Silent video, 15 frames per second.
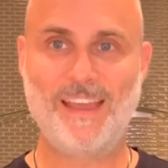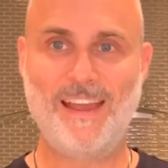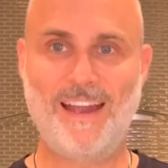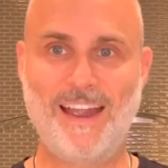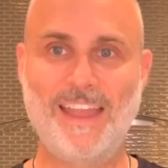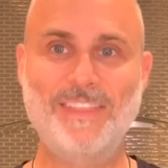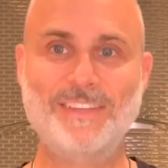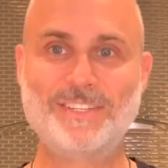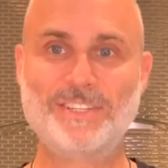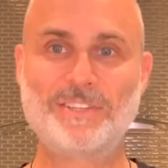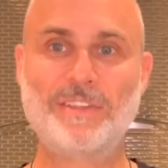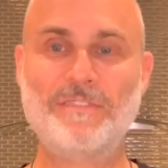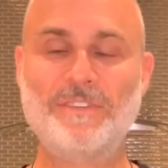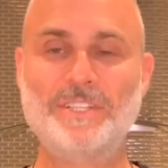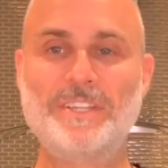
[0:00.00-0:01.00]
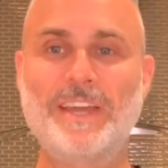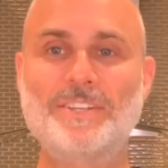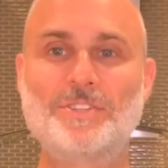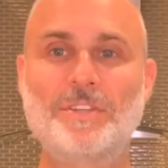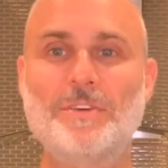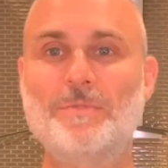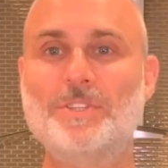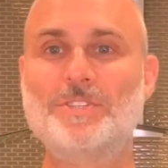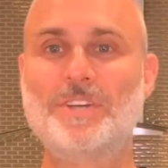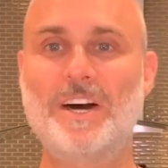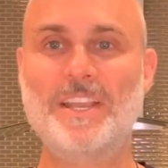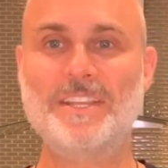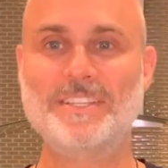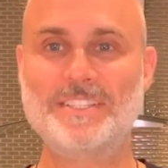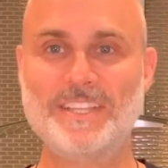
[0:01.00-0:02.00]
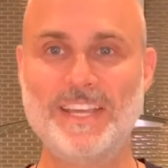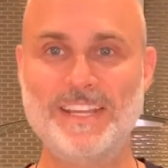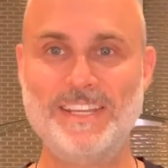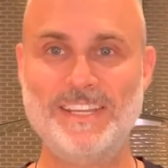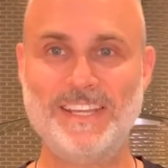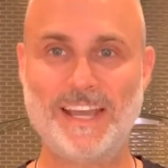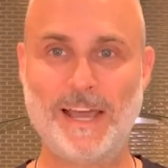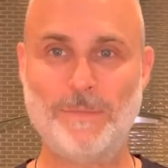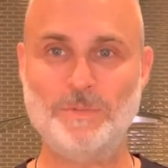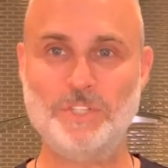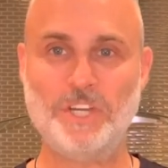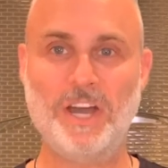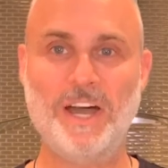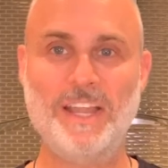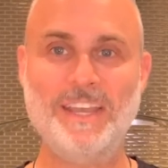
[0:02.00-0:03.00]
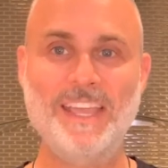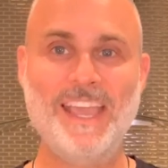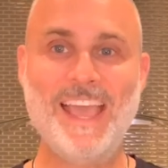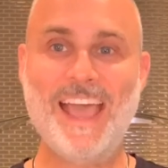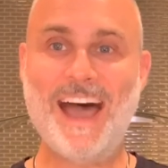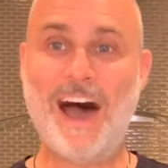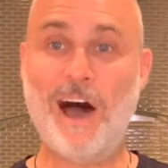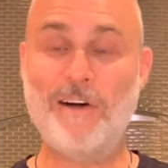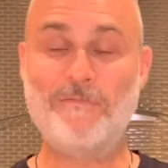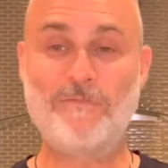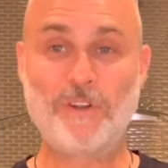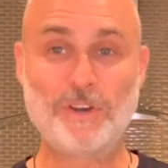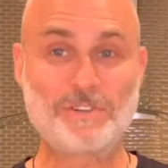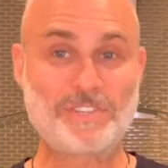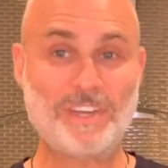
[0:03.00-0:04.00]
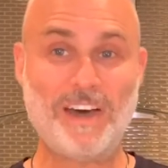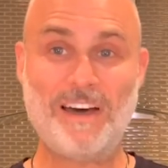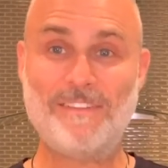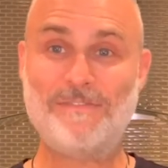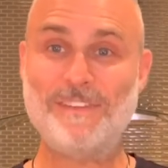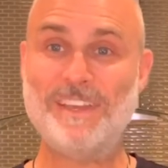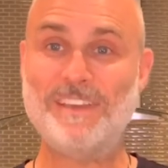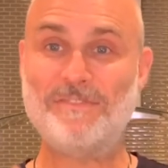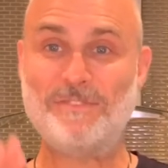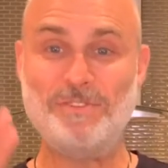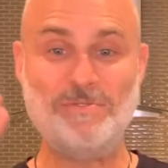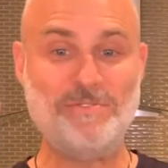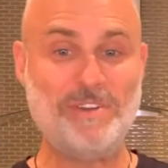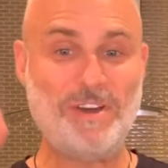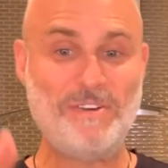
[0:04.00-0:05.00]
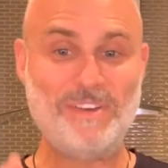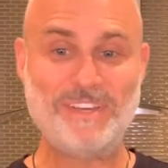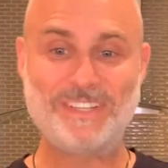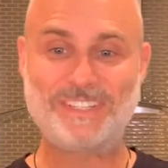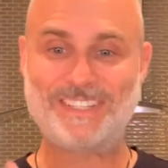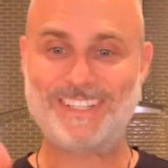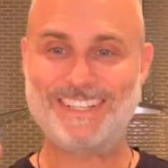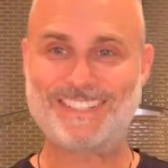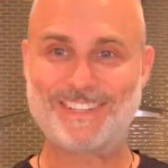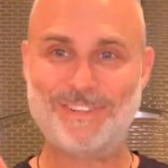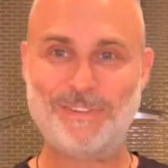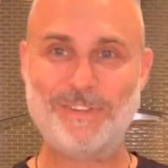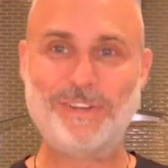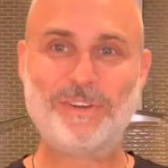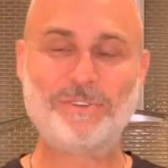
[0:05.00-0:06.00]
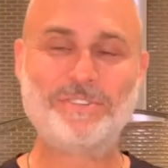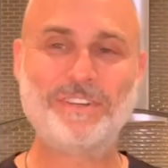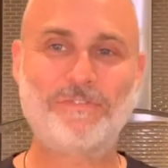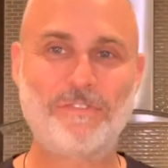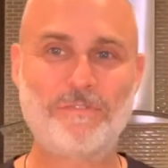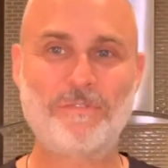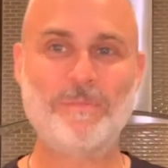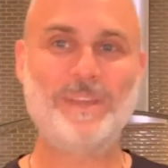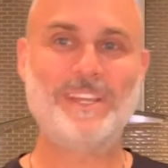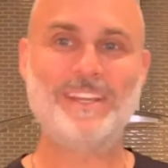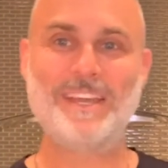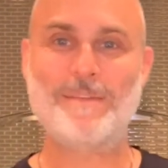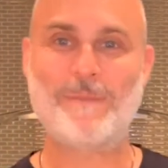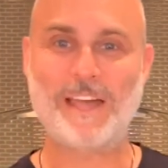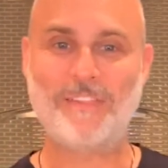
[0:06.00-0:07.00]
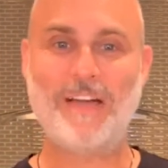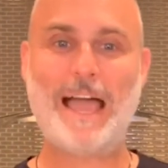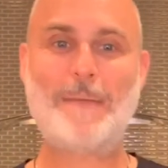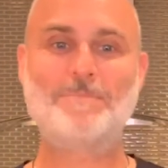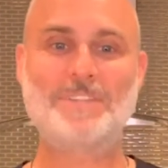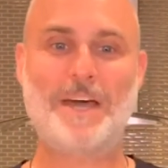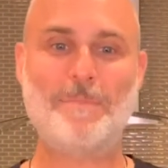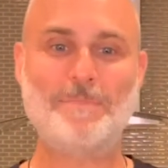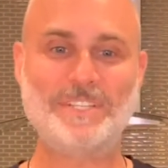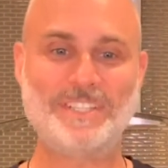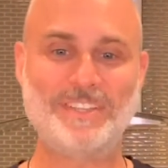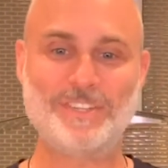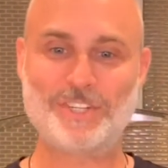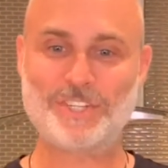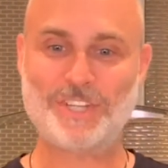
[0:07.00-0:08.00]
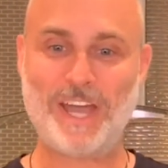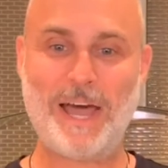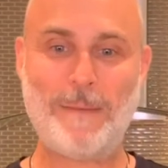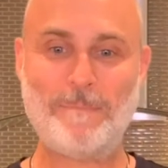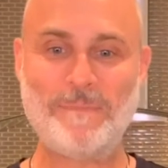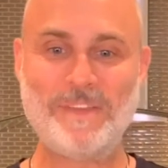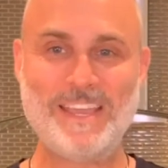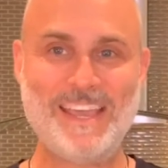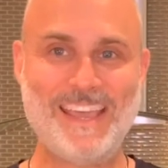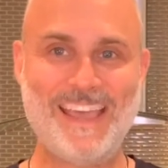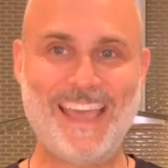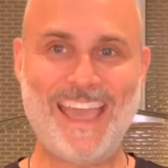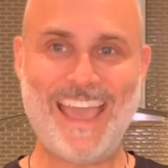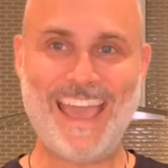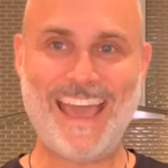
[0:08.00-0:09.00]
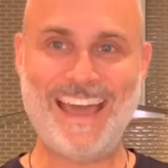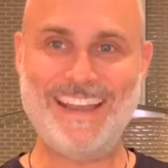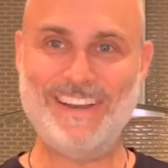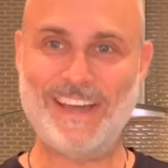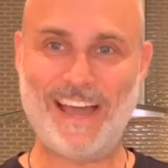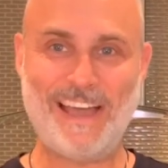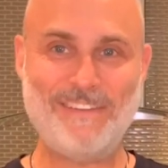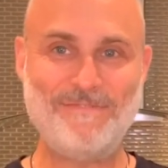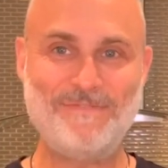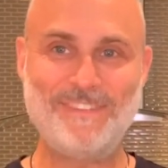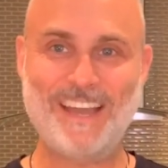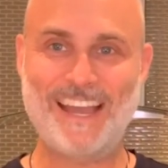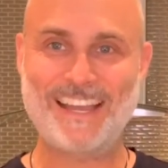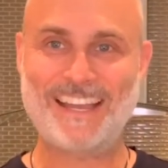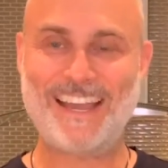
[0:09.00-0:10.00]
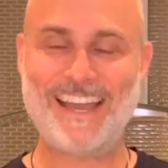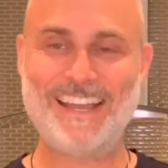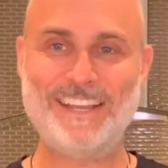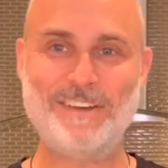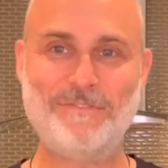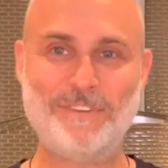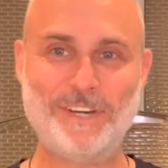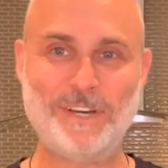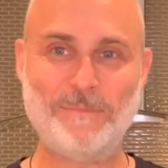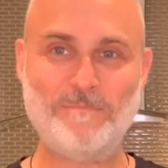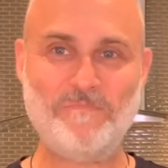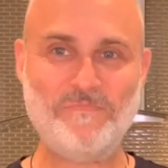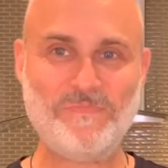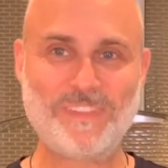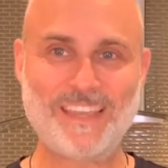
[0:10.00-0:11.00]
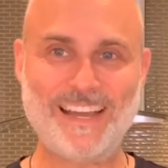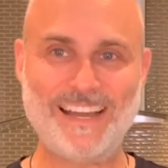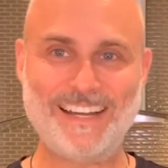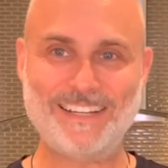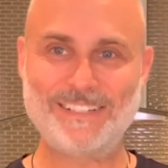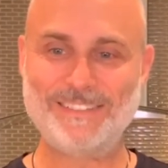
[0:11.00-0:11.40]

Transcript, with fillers: All right, this is Live Intentionally with John and Sandy. I'm John. Uh, first off, if you notice, it's a little different for me today. My laptop is in the shop, and I've got kind of a uh,